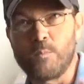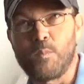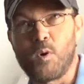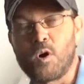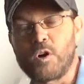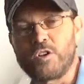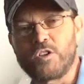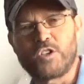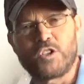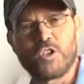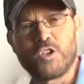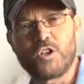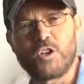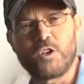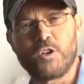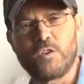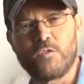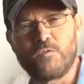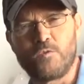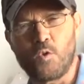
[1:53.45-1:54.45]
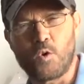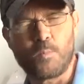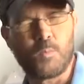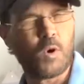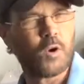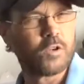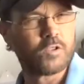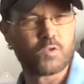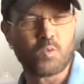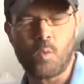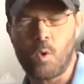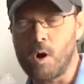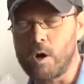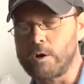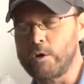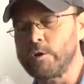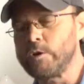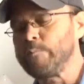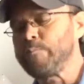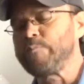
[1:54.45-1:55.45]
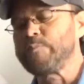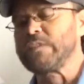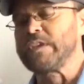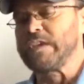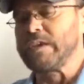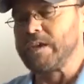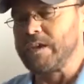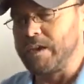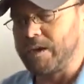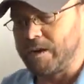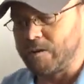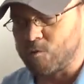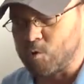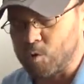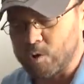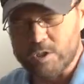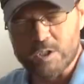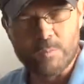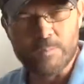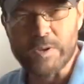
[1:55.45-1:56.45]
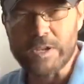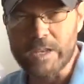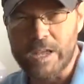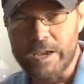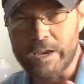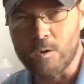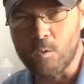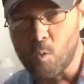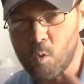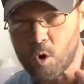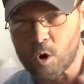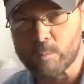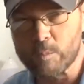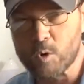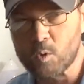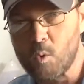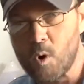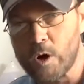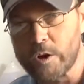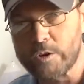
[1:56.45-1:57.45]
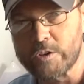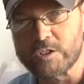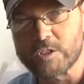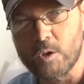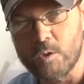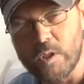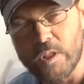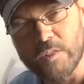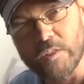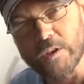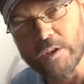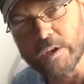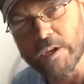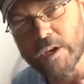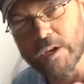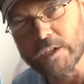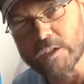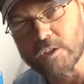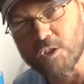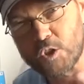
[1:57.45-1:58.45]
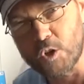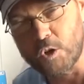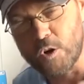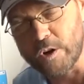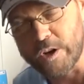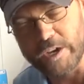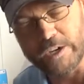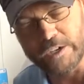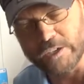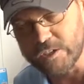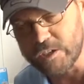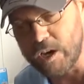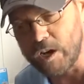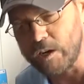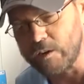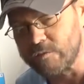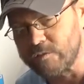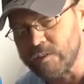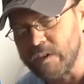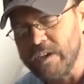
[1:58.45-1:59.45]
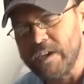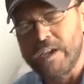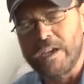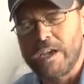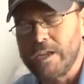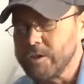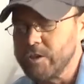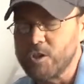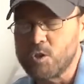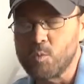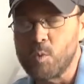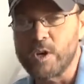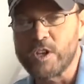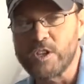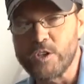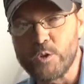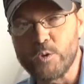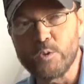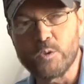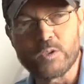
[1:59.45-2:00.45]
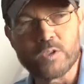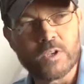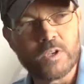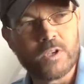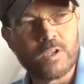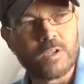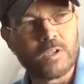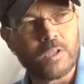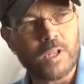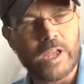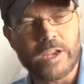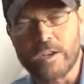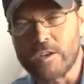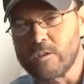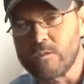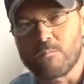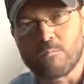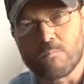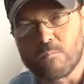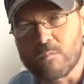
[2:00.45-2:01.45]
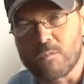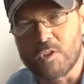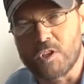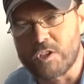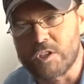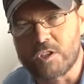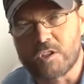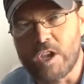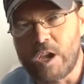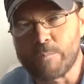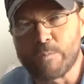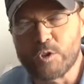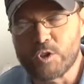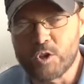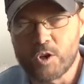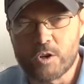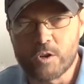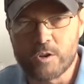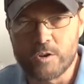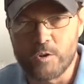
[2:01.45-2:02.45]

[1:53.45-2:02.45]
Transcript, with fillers: part sugar, four parts water, and of course it'd be like warmer water so that the uh, sugar can dissolve, and you just want to use like the type of sugar,